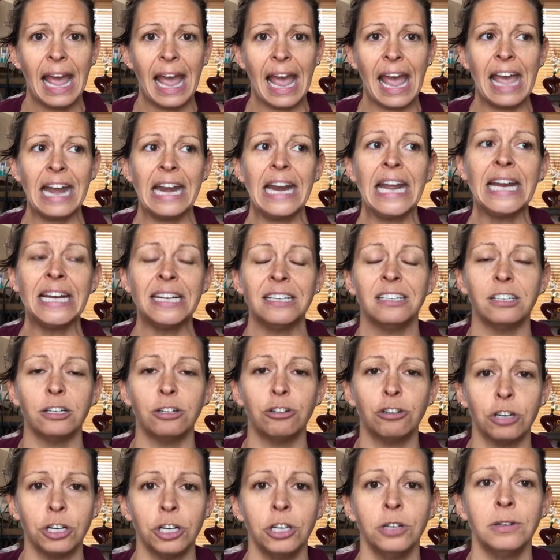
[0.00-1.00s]
and it is
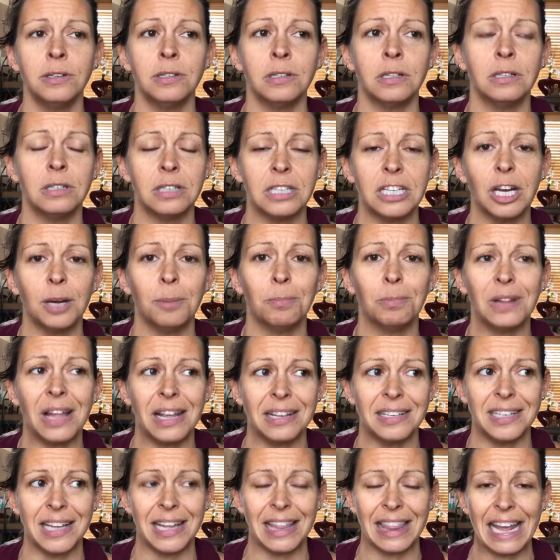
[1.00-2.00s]
a true and sincere
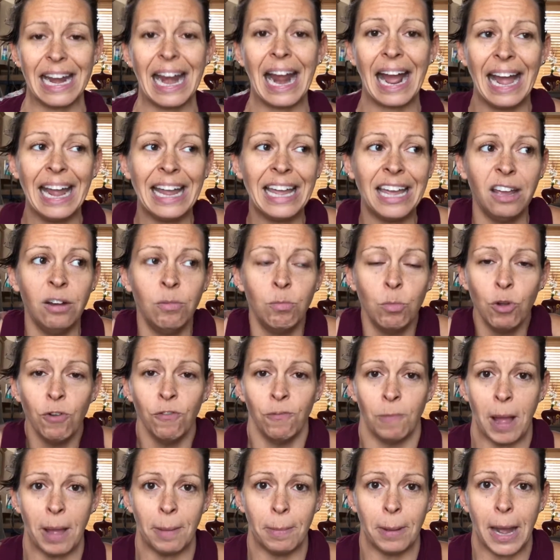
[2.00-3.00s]
blessing that I can
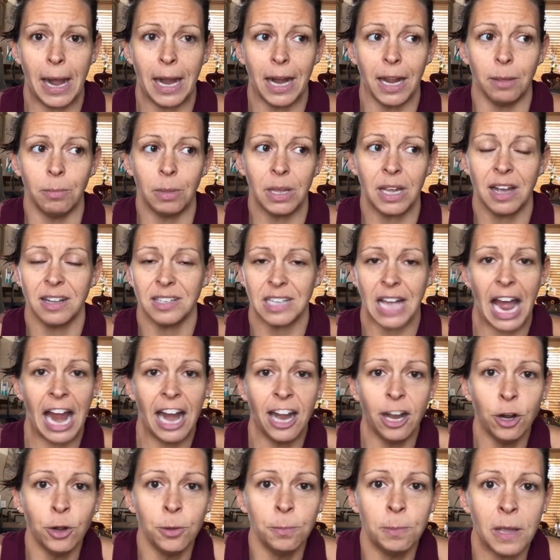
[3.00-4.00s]
move my body, because
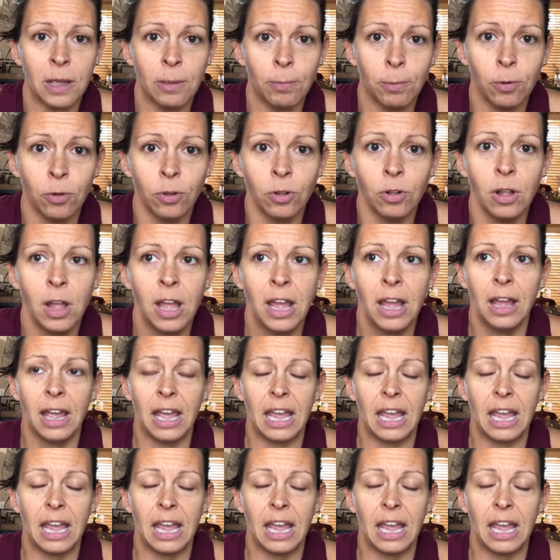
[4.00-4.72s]
I know people